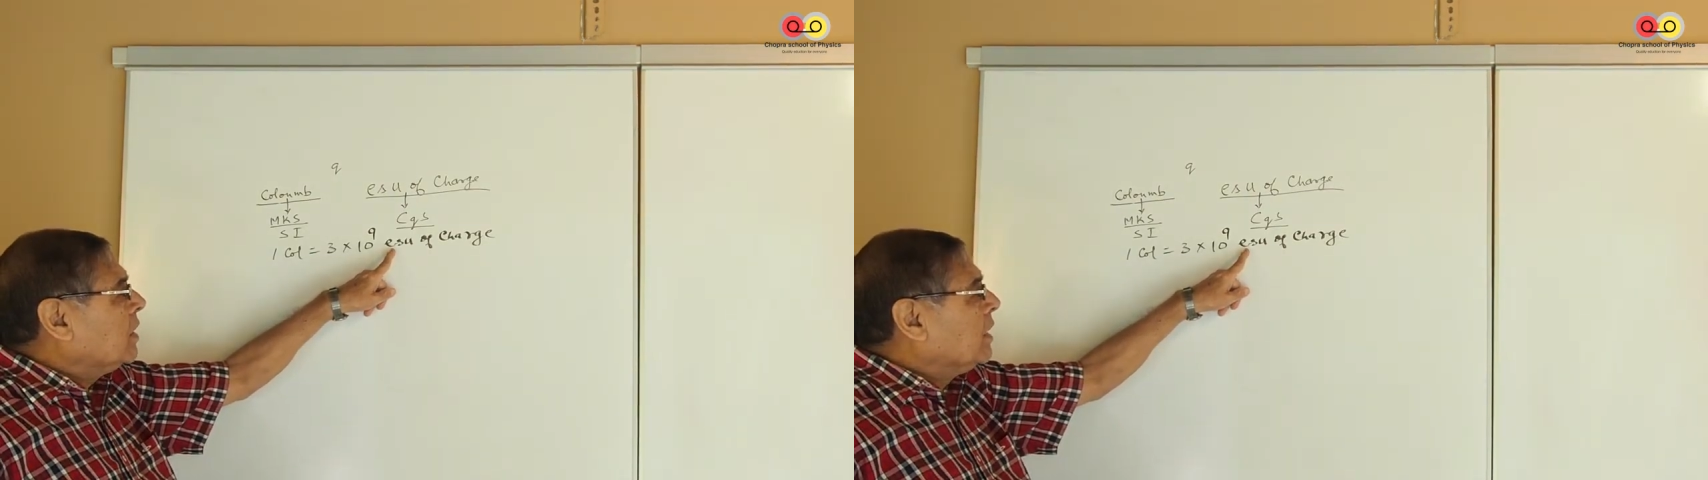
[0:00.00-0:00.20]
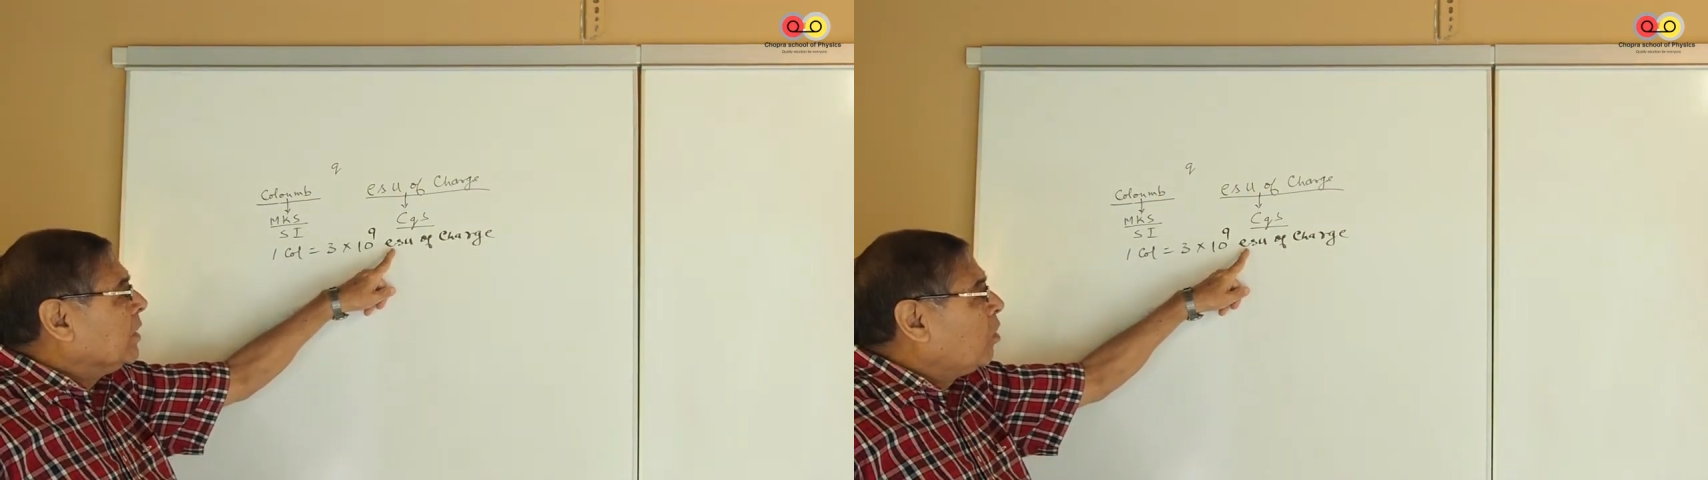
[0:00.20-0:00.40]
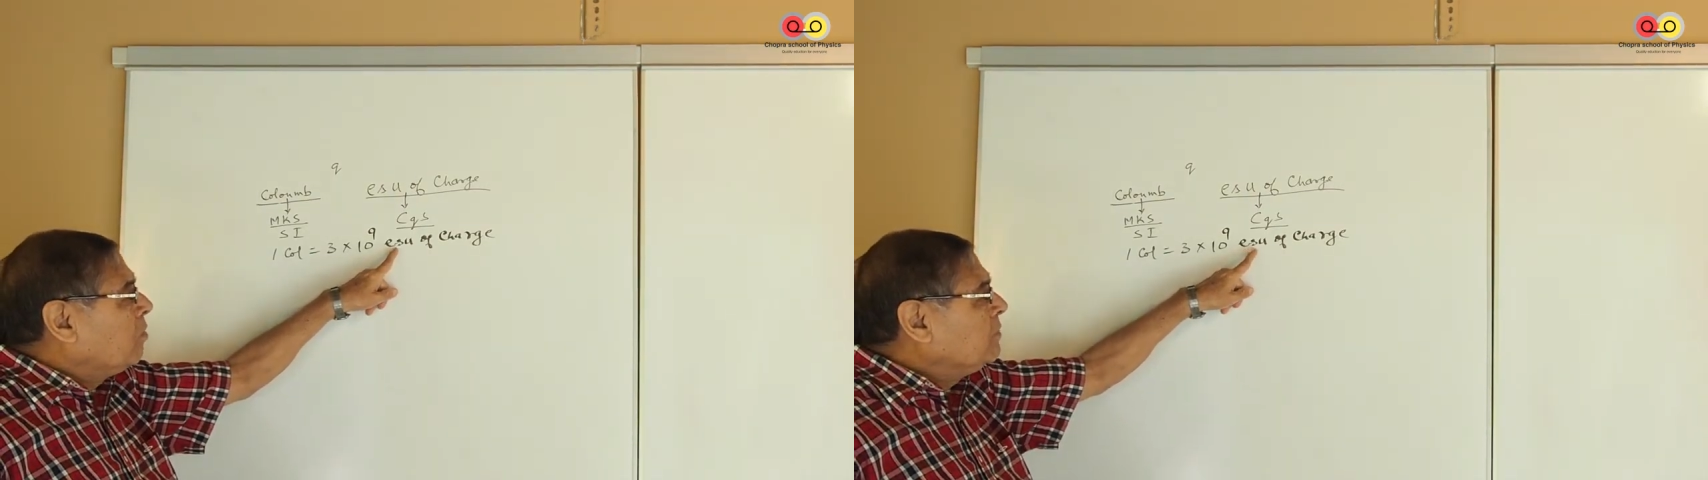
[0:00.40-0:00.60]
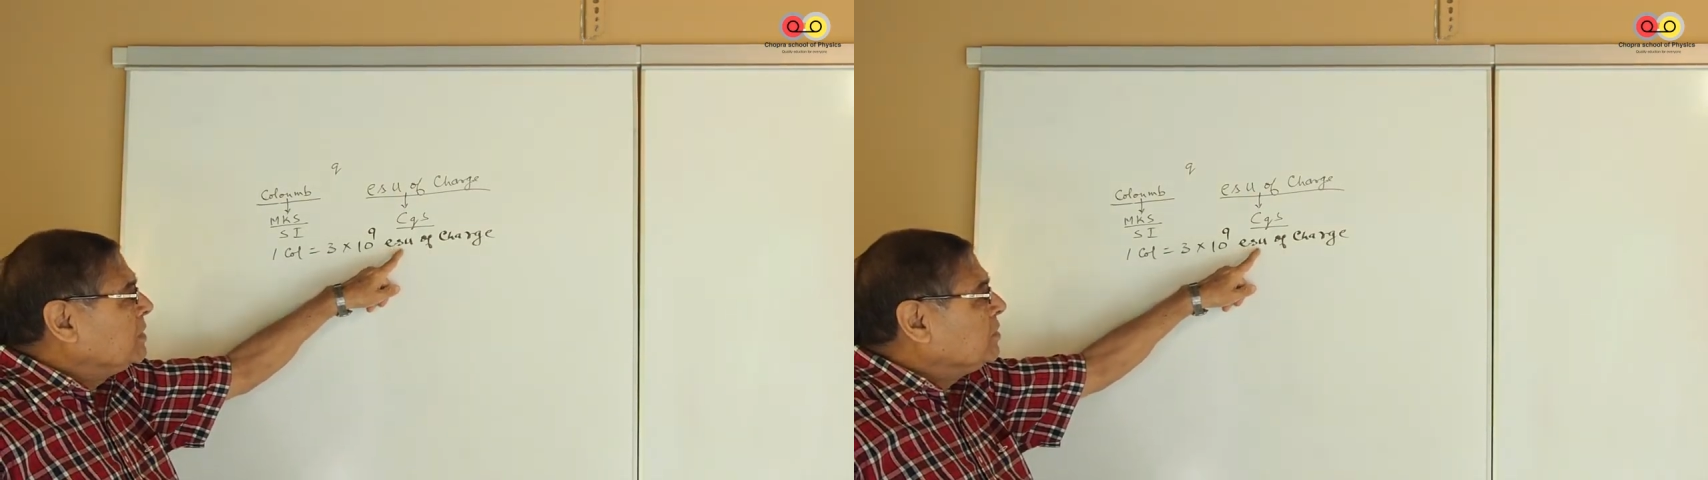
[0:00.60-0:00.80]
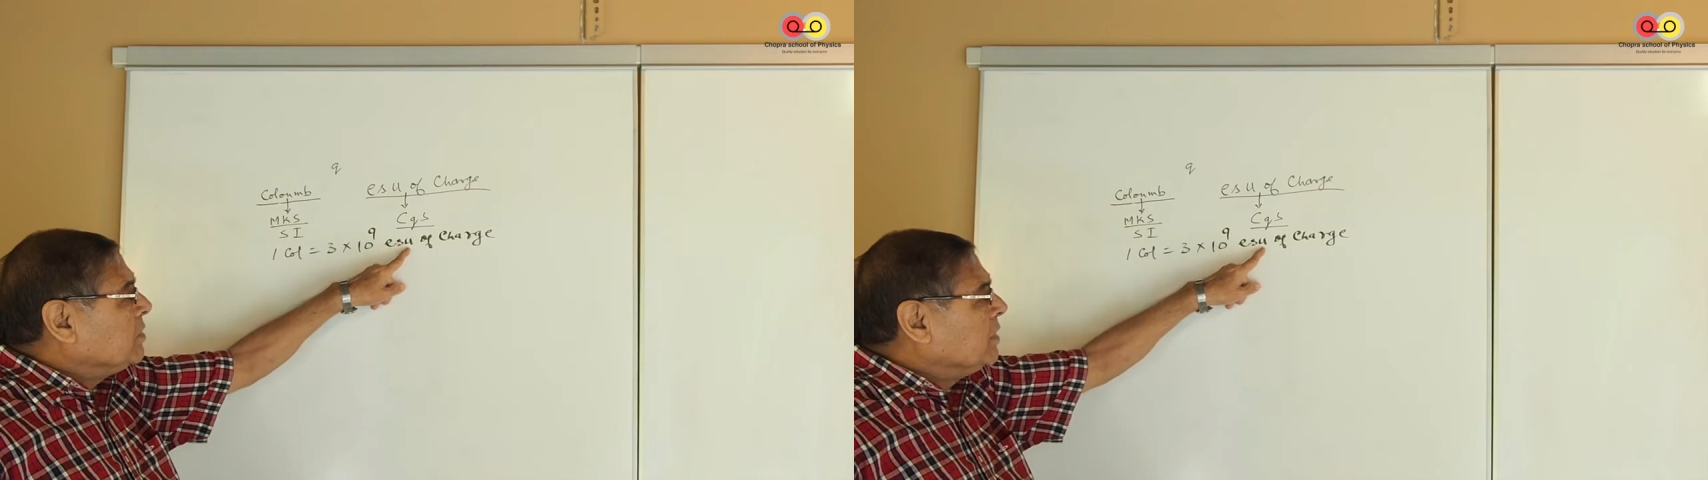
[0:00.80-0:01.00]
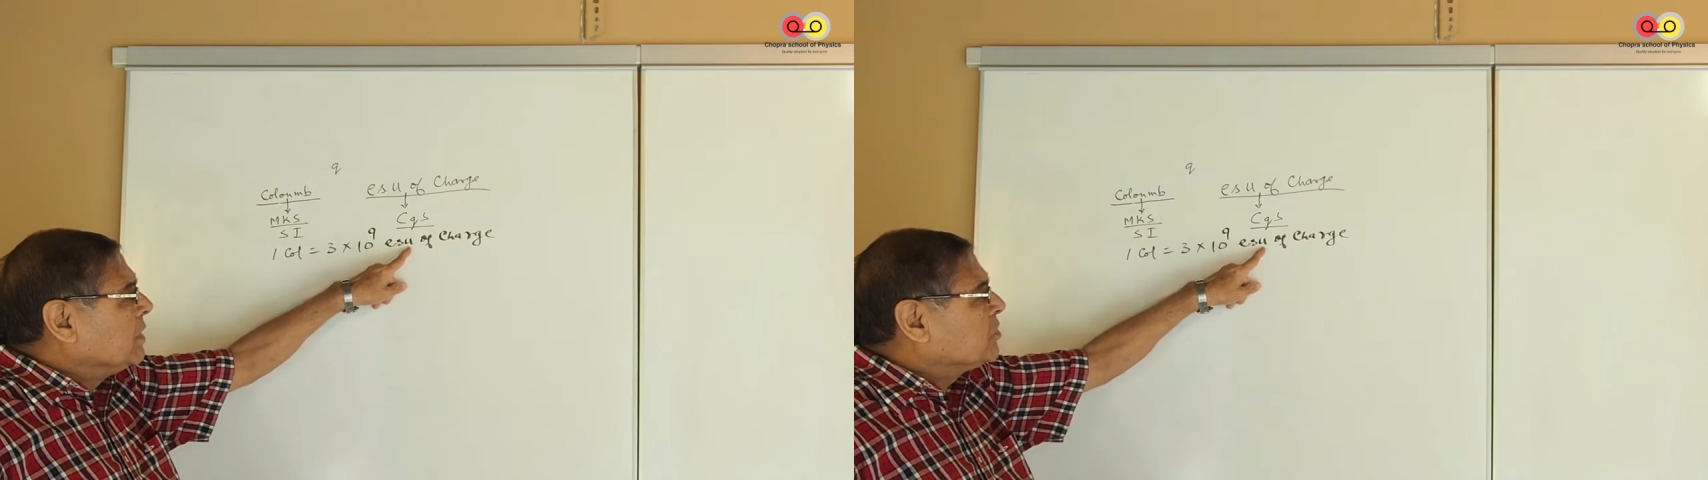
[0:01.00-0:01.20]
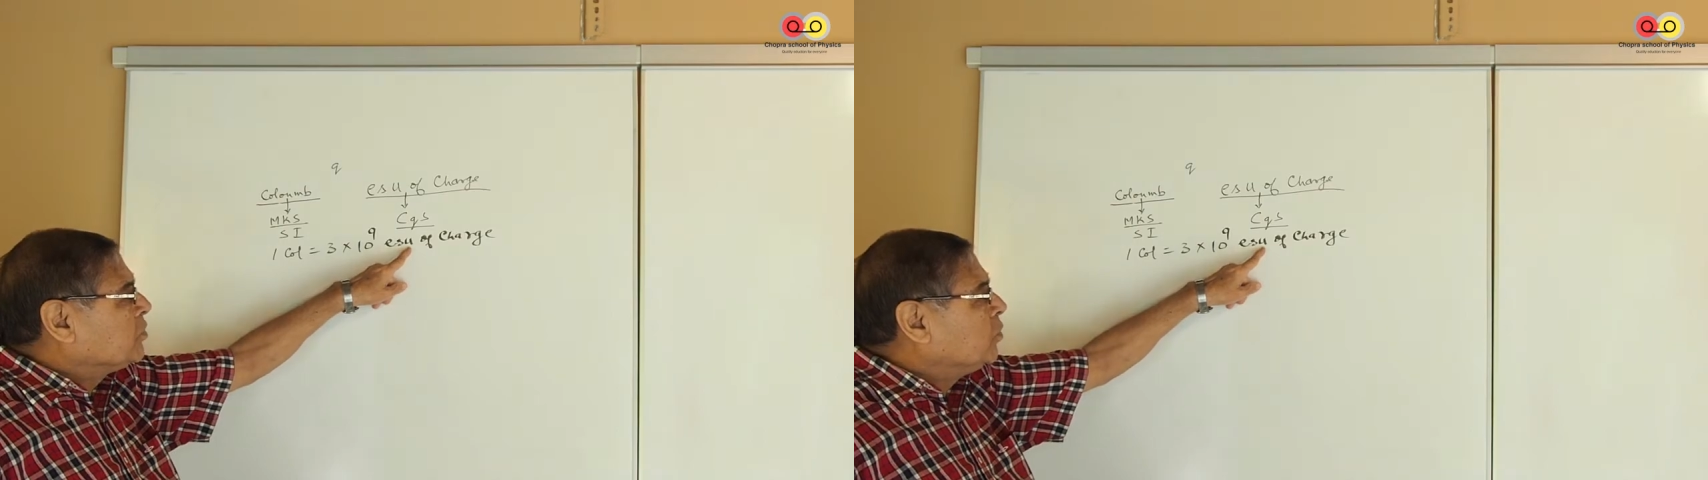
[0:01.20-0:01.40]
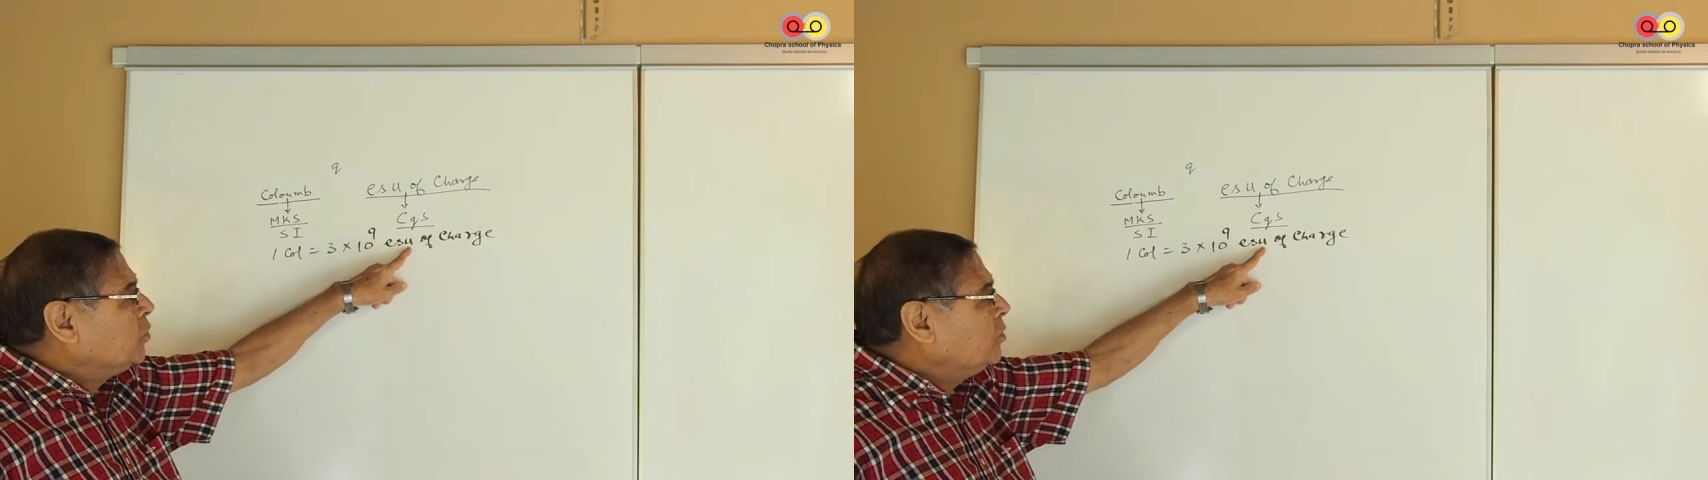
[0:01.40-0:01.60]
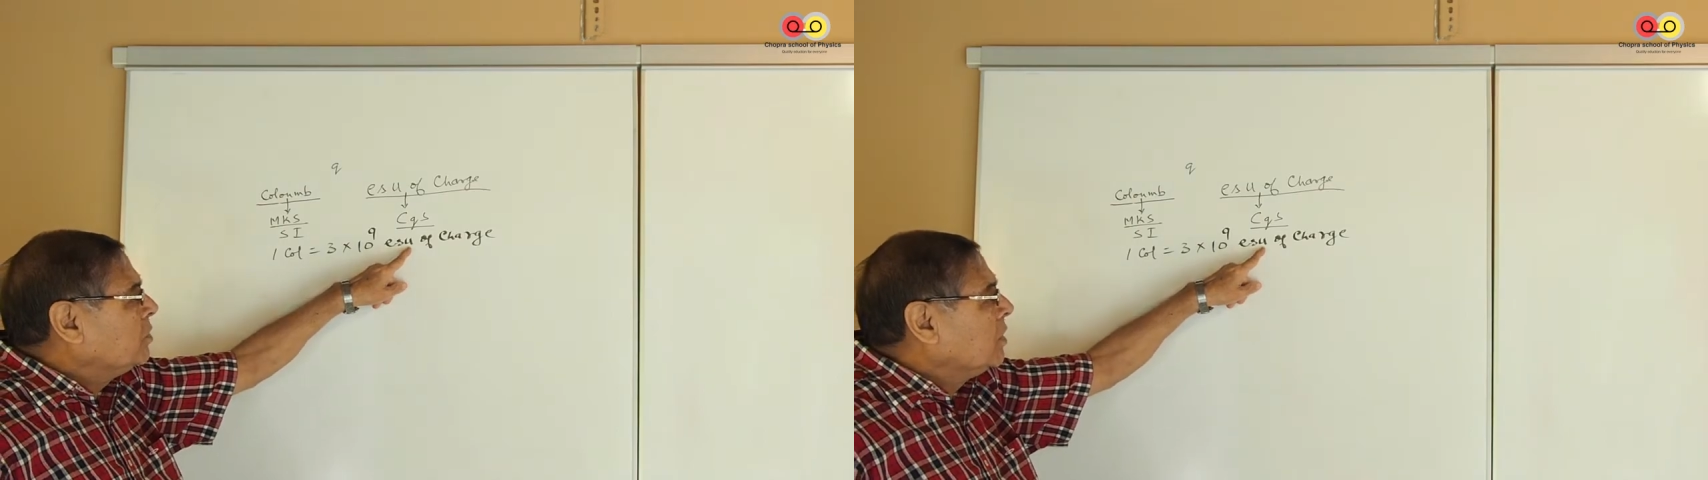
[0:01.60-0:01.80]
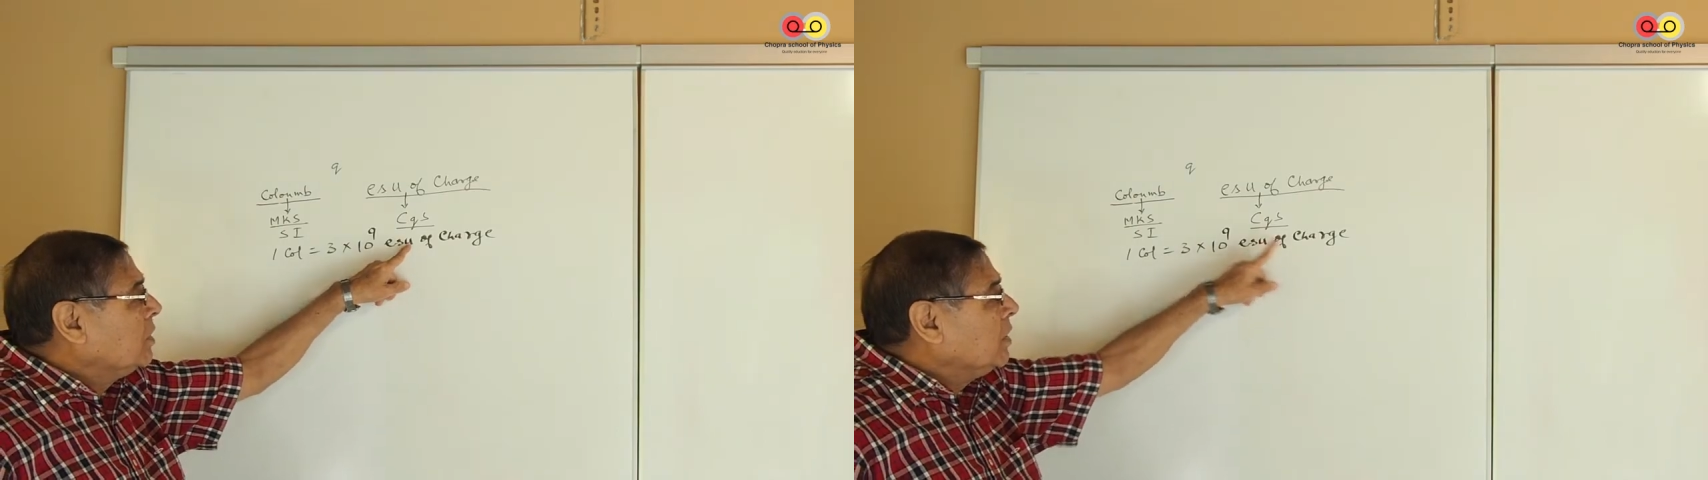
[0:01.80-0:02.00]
along with ESU,